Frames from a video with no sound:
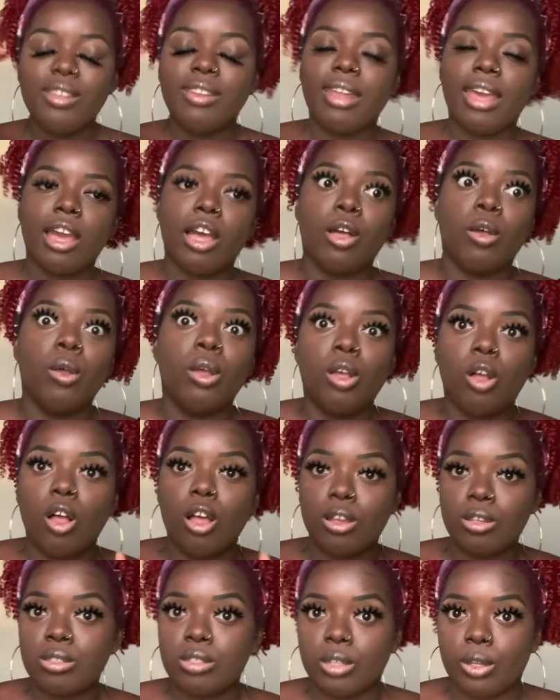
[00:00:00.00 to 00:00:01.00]
Now,
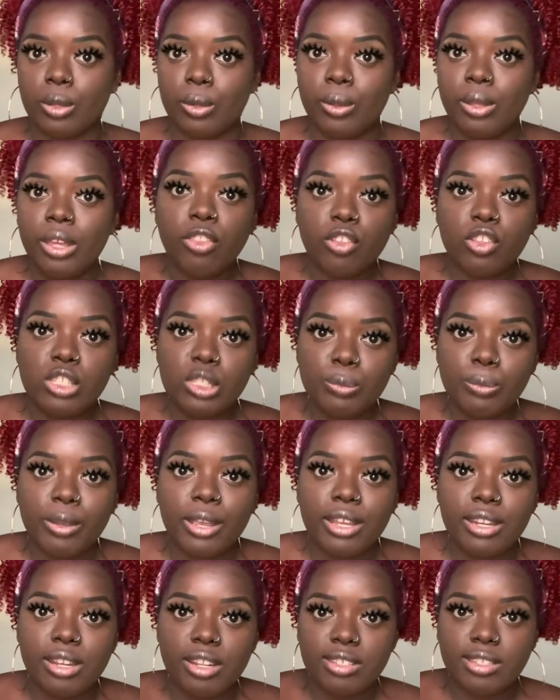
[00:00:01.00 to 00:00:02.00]
also, this
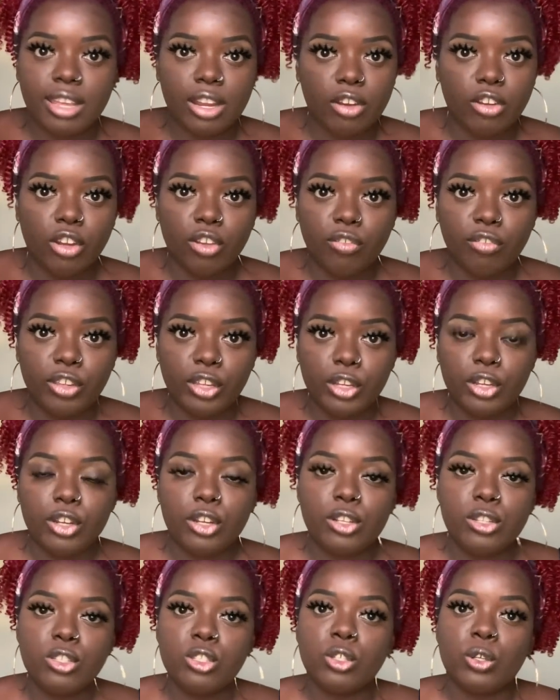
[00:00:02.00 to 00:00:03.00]
spray does get on your
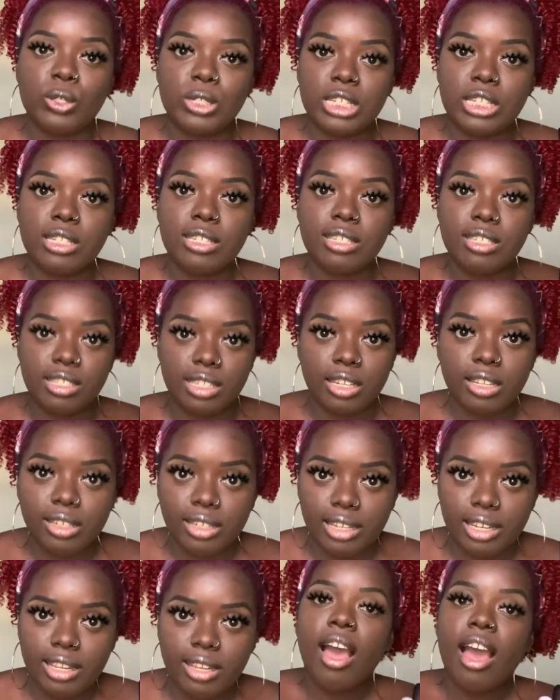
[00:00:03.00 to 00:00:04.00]
fingers, so to seal
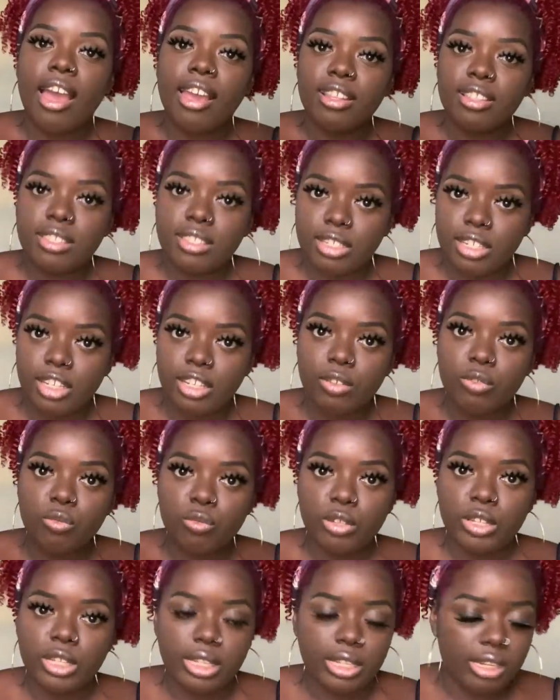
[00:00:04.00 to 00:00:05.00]
it, I did
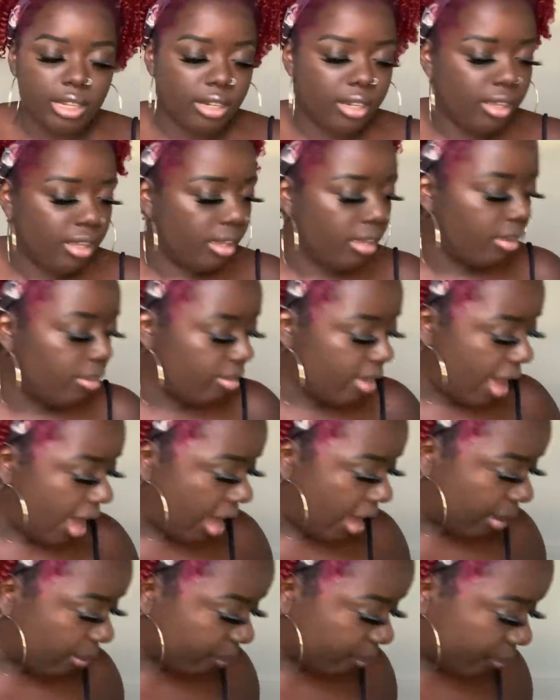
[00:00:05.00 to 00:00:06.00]
read
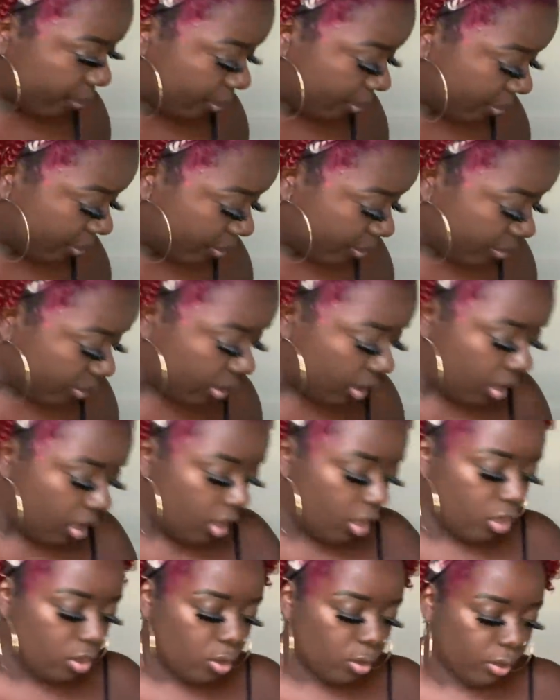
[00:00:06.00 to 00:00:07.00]
that
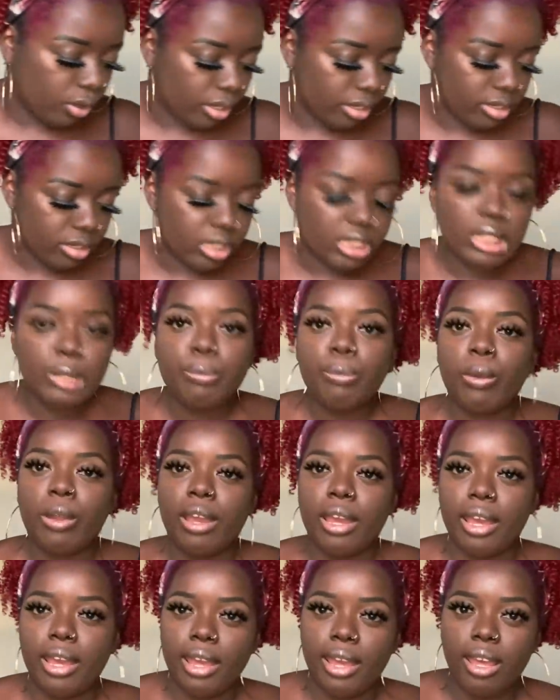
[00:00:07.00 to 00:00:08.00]
you can
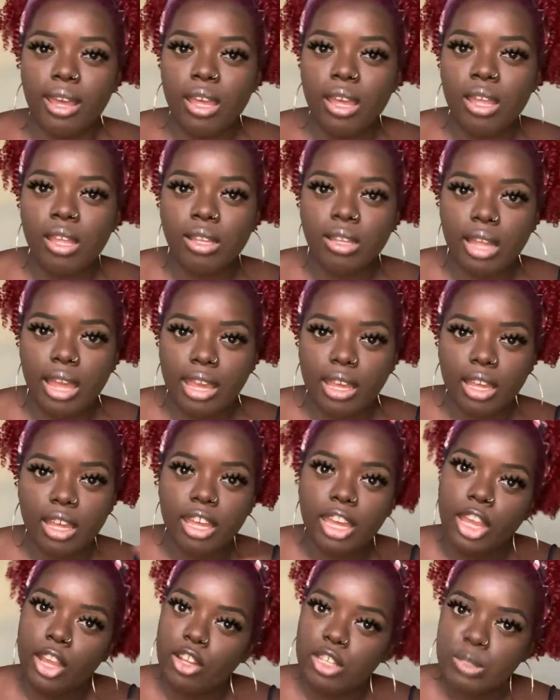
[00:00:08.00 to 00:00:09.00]
spray like a
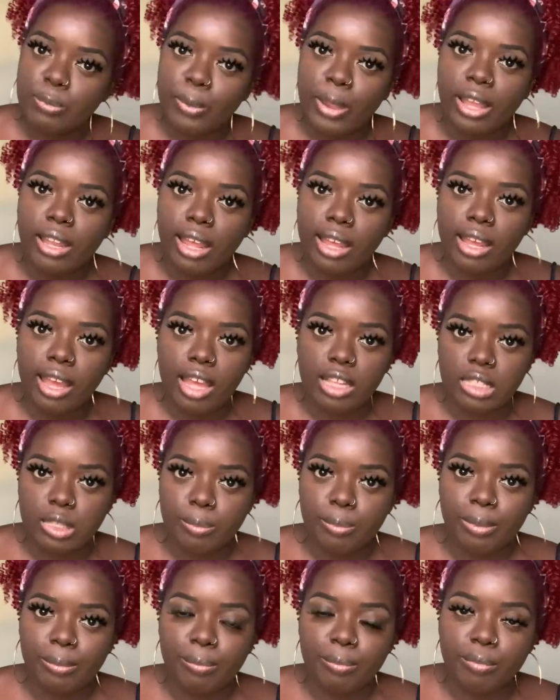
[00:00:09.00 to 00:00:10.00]
hairspray, like got
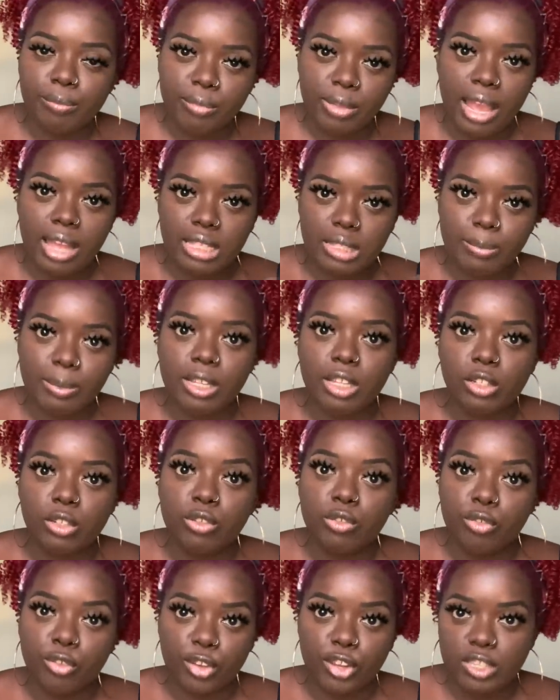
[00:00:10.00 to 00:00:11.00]
to got to be
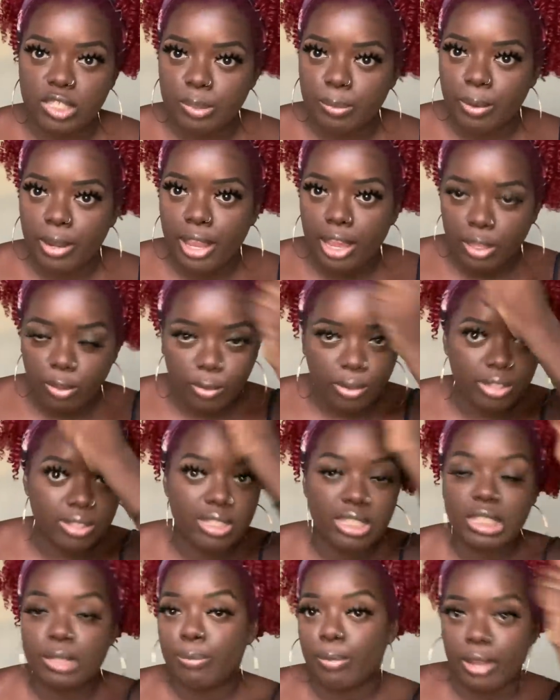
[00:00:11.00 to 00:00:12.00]
glue-free spray. You can
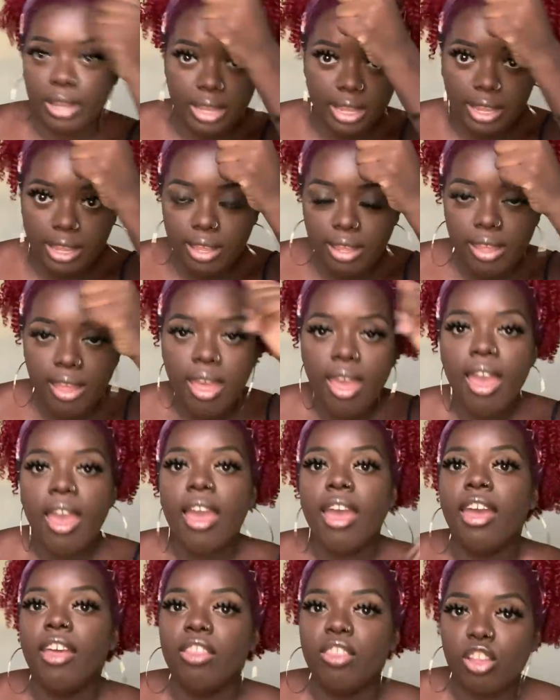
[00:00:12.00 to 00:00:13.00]
spray it
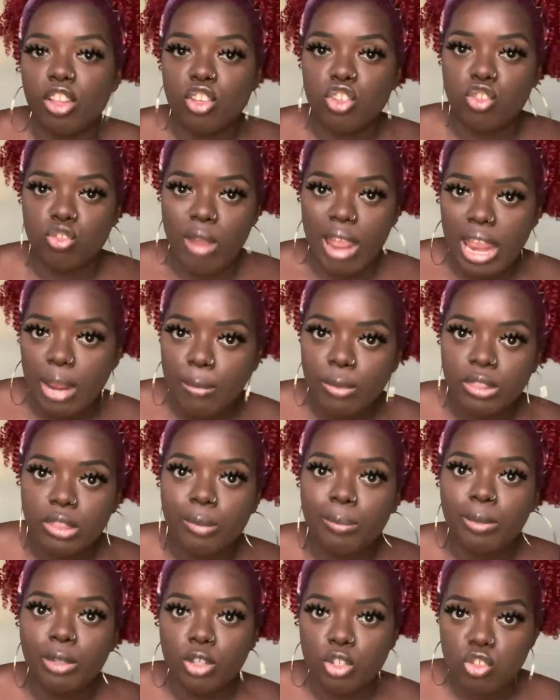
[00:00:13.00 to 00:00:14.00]
and then dry it with a
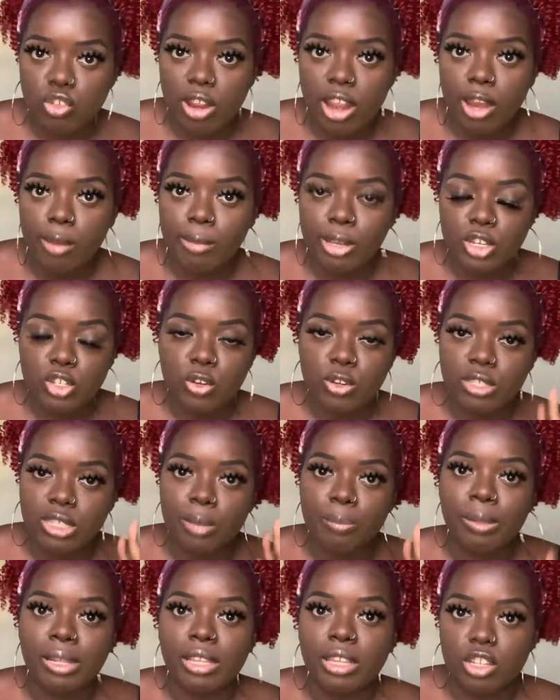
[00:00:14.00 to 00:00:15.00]
blow dryer, make sure it's
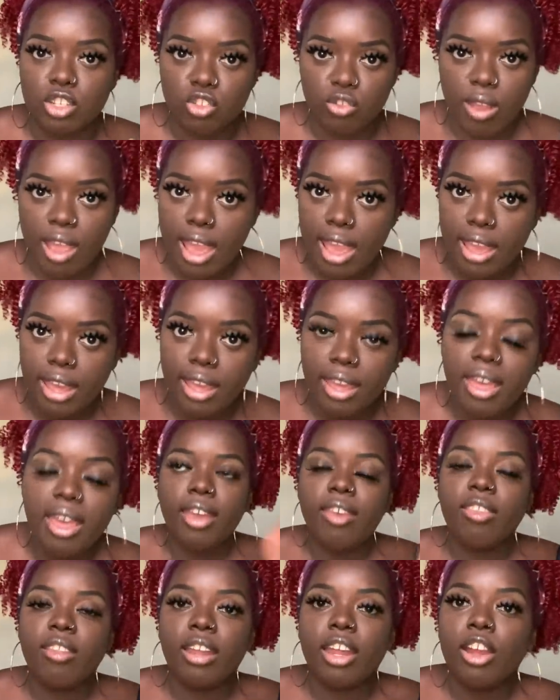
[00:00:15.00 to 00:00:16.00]
completely dry.
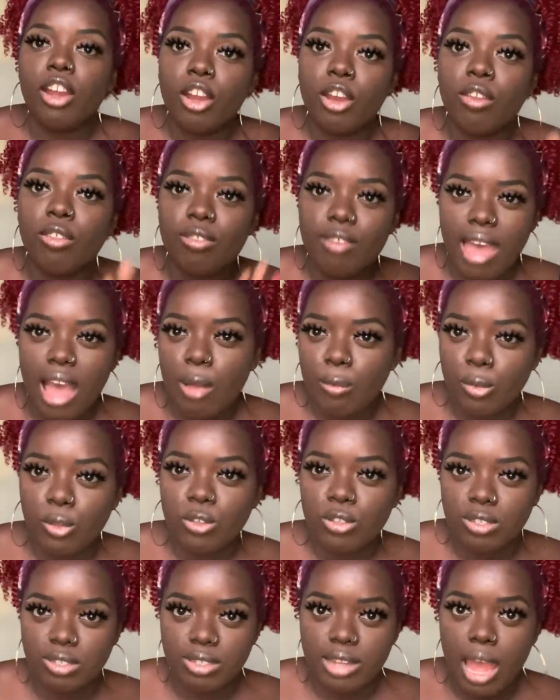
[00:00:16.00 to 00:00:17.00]
And then I heard that will
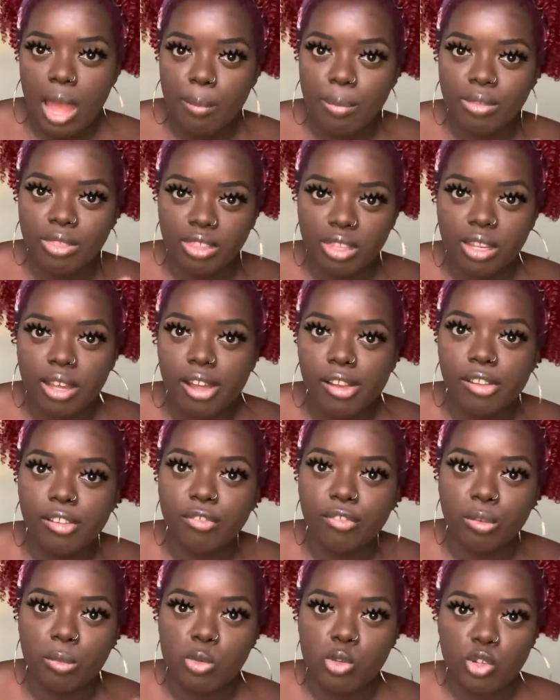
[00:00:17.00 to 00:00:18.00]
stop the color
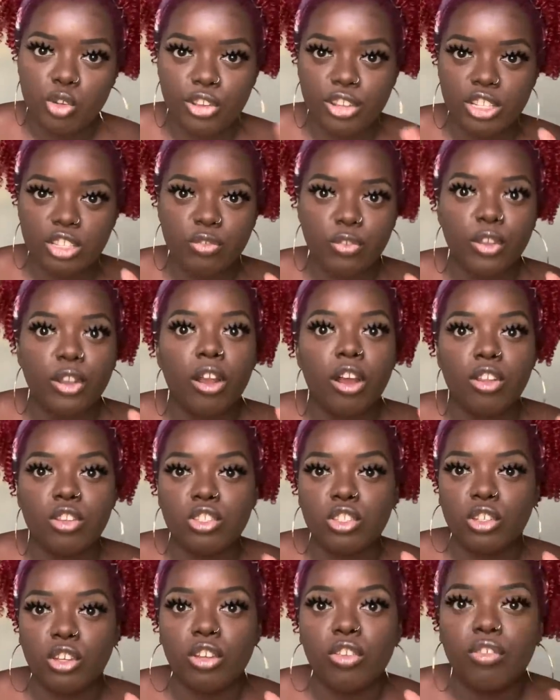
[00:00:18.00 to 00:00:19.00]
from transferring
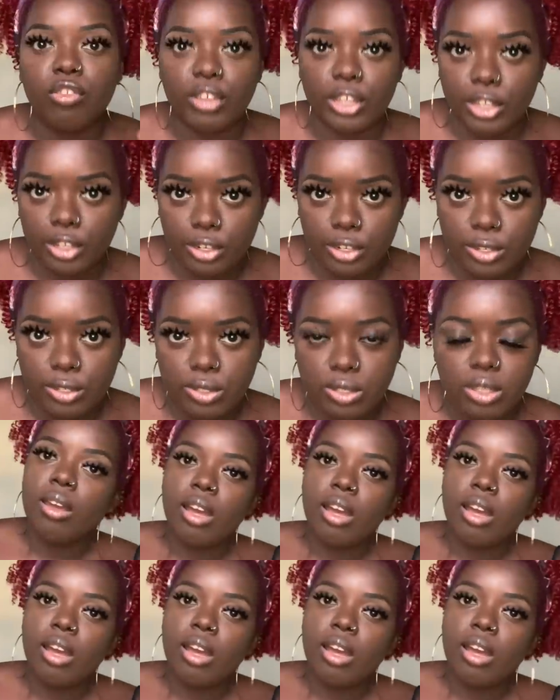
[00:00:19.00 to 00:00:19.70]
onto your fingers.